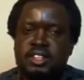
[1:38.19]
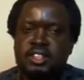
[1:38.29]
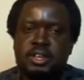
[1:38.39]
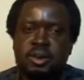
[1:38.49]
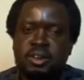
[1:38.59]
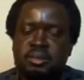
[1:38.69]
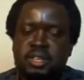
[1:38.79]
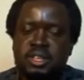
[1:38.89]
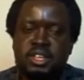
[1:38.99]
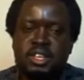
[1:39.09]
Inflation
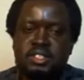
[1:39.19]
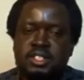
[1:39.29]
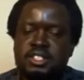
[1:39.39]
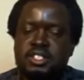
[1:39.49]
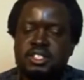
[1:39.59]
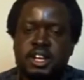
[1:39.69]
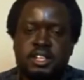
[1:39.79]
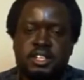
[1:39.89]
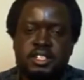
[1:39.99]
is nearly